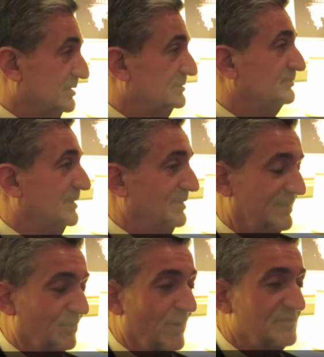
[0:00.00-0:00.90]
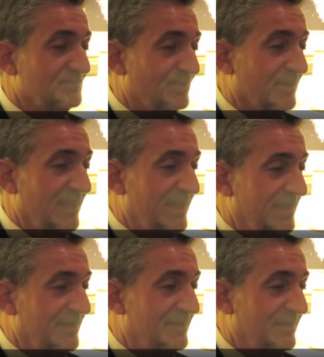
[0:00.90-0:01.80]
I mean, the Wes
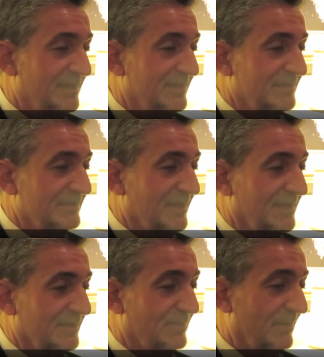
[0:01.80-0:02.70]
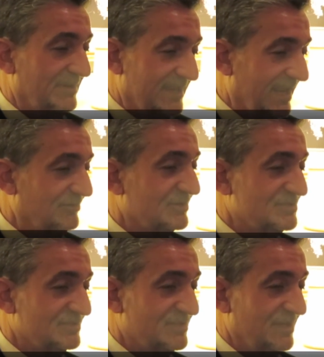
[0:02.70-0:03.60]
played, Bobby
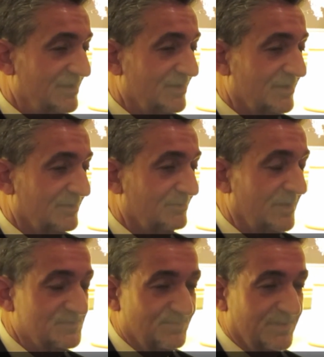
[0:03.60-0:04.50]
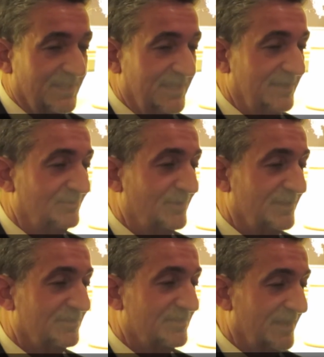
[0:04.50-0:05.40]
Dandridge is here, Wes played
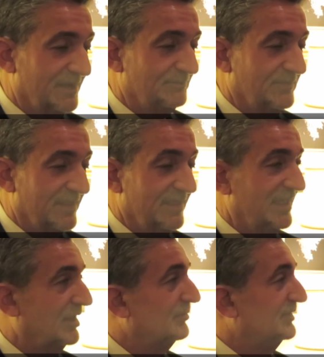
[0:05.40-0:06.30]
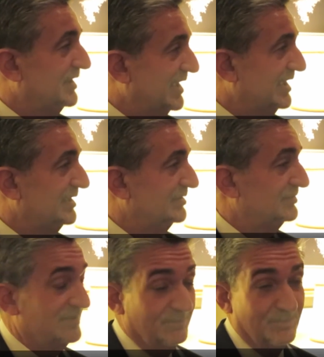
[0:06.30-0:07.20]
with Elvin
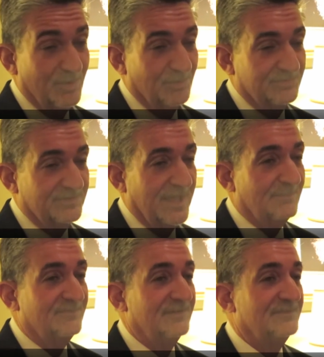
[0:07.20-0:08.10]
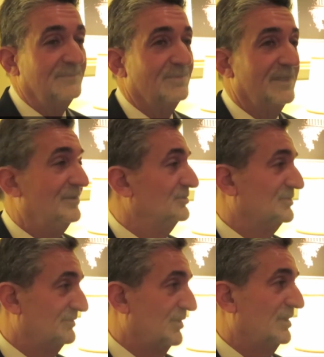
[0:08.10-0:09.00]
Hayes, they're both top 50
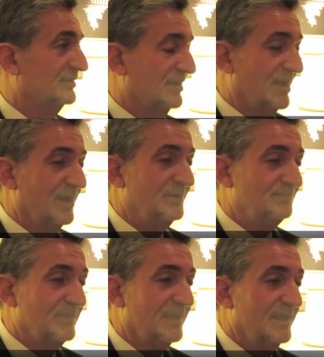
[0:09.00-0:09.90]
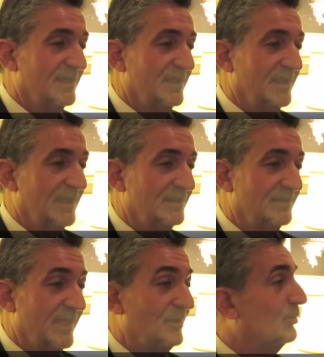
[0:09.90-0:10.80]
players of all time,
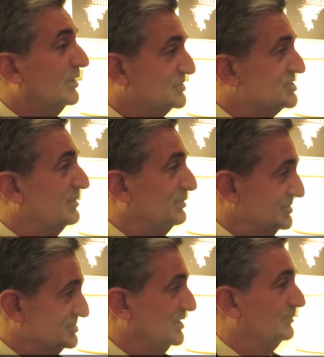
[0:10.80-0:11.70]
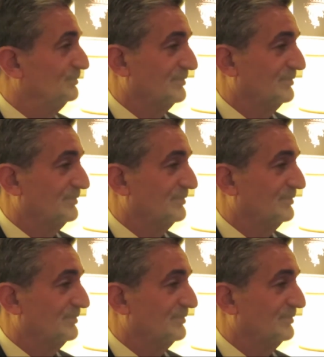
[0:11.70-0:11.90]
and they won a championship.